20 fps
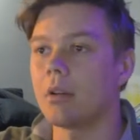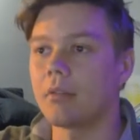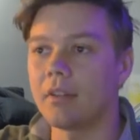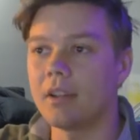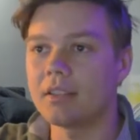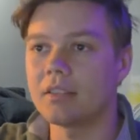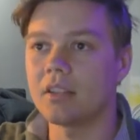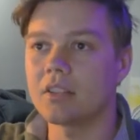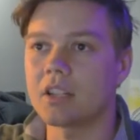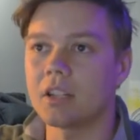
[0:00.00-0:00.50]
and by
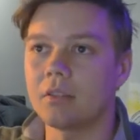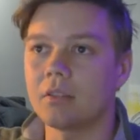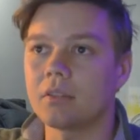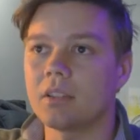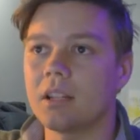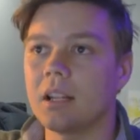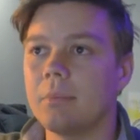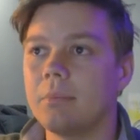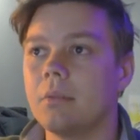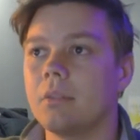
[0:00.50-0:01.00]
research I
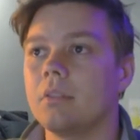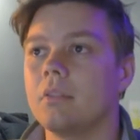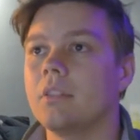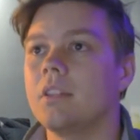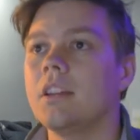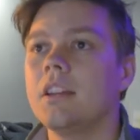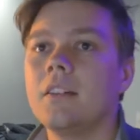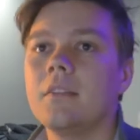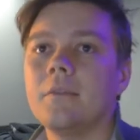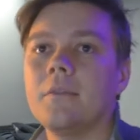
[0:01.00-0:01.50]
looked it up
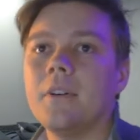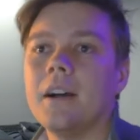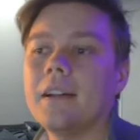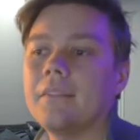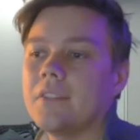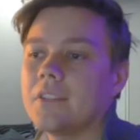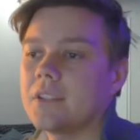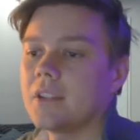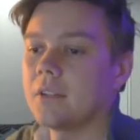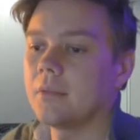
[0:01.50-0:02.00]
on
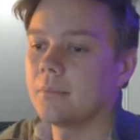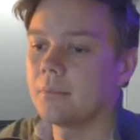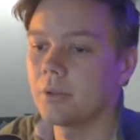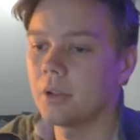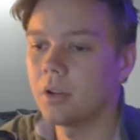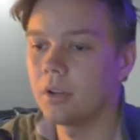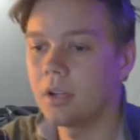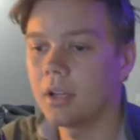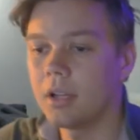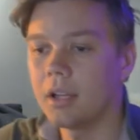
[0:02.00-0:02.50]
Fiverr's own
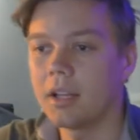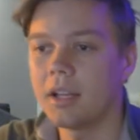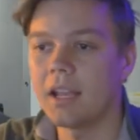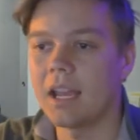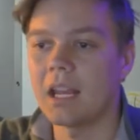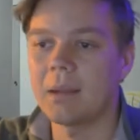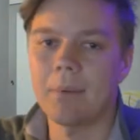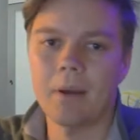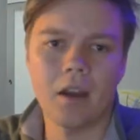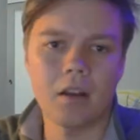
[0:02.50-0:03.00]
blog,
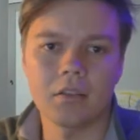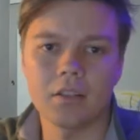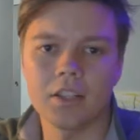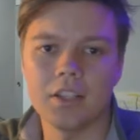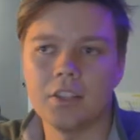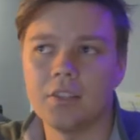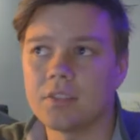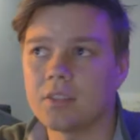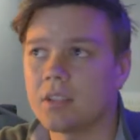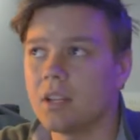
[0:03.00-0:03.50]
and
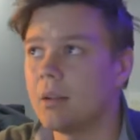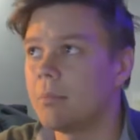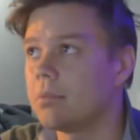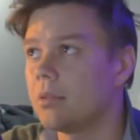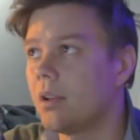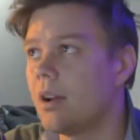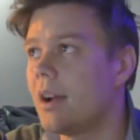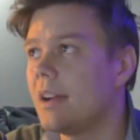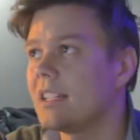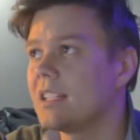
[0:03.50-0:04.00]
apparently you just
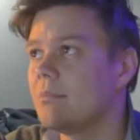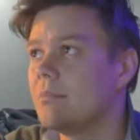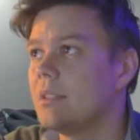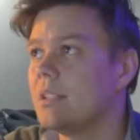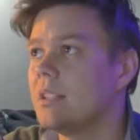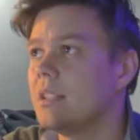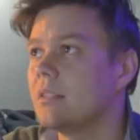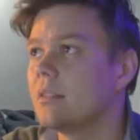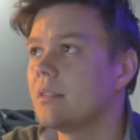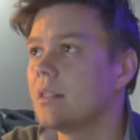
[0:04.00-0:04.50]
apply to
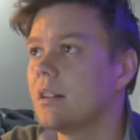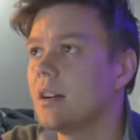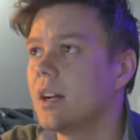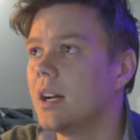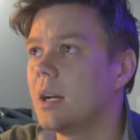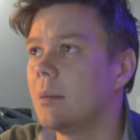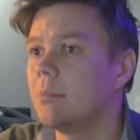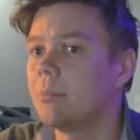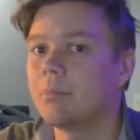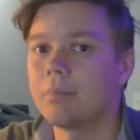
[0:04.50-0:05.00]
be
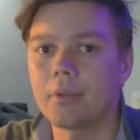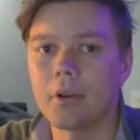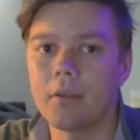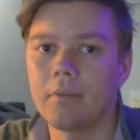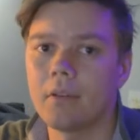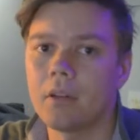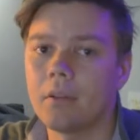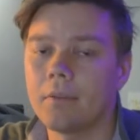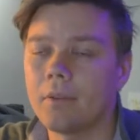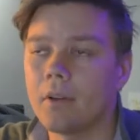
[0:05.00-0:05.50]

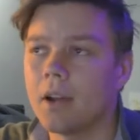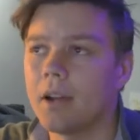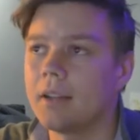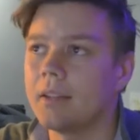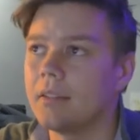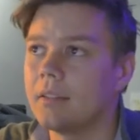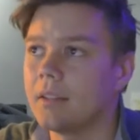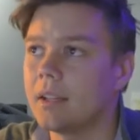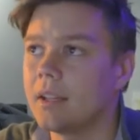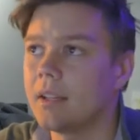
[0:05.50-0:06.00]
pro
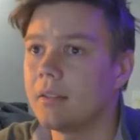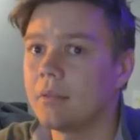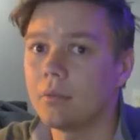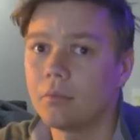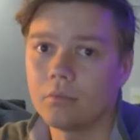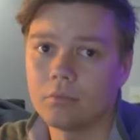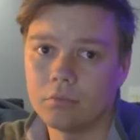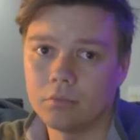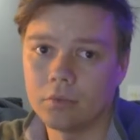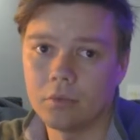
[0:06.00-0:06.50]
verified and they
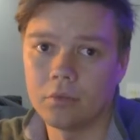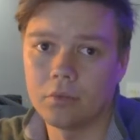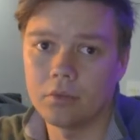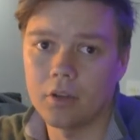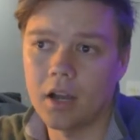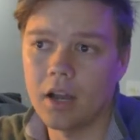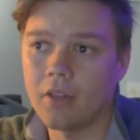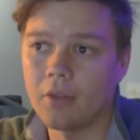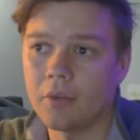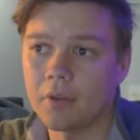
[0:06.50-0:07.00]

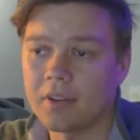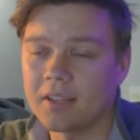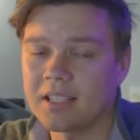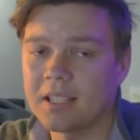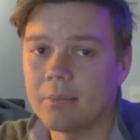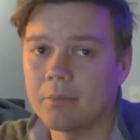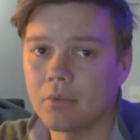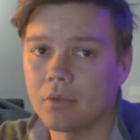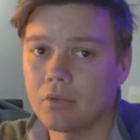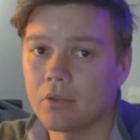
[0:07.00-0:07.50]
will either
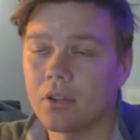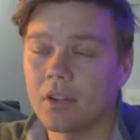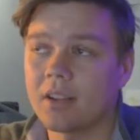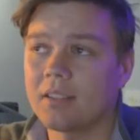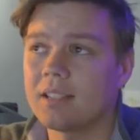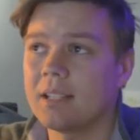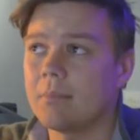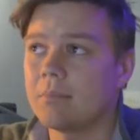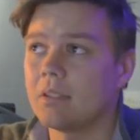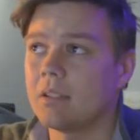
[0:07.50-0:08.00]
accept or not
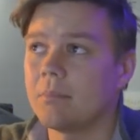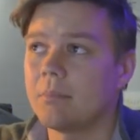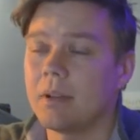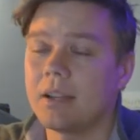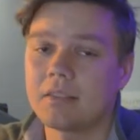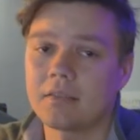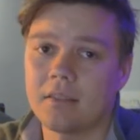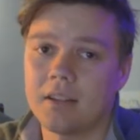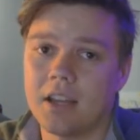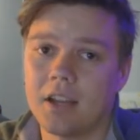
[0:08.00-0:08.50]
accept it
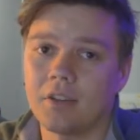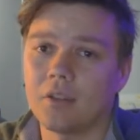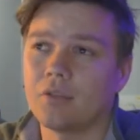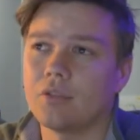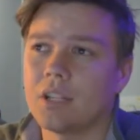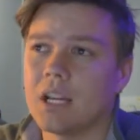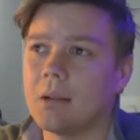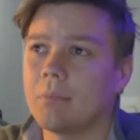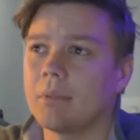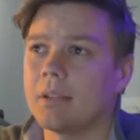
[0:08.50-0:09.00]
based on how
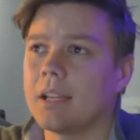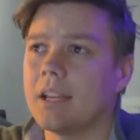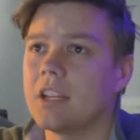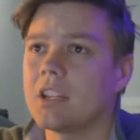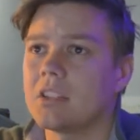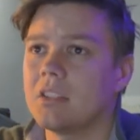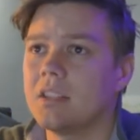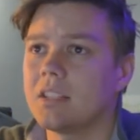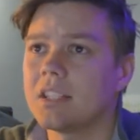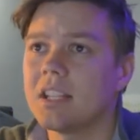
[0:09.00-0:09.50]
good your
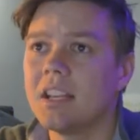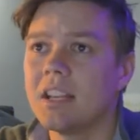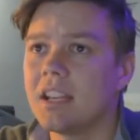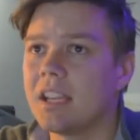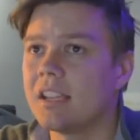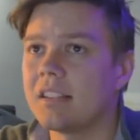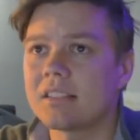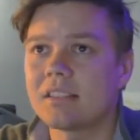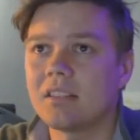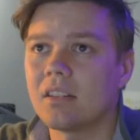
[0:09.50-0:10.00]
application is.
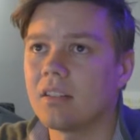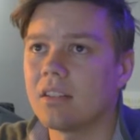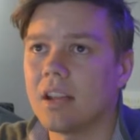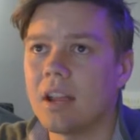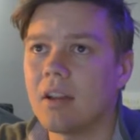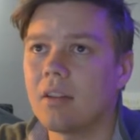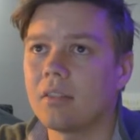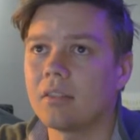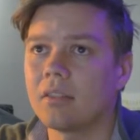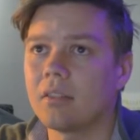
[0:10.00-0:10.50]
It's not
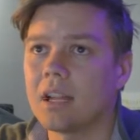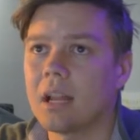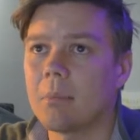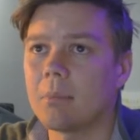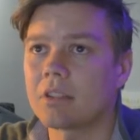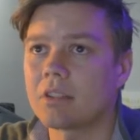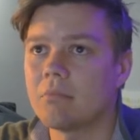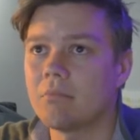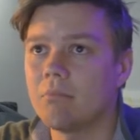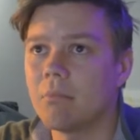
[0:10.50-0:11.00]
inherently on
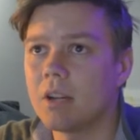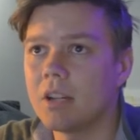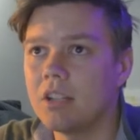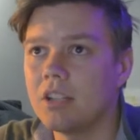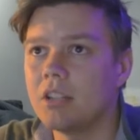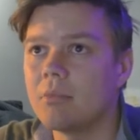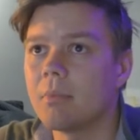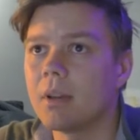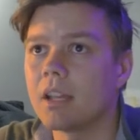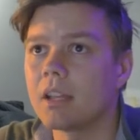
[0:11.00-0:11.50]
how much
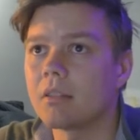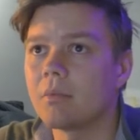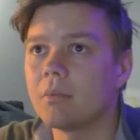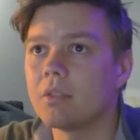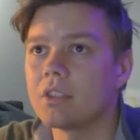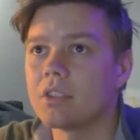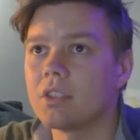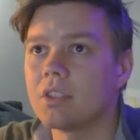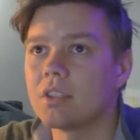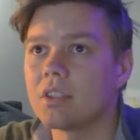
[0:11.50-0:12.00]
money you make,
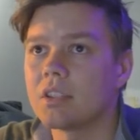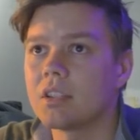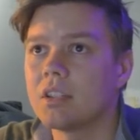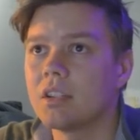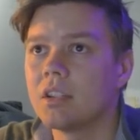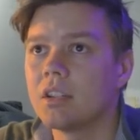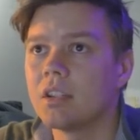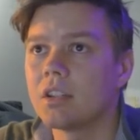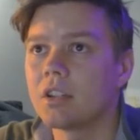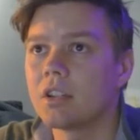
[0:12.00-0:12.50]
which is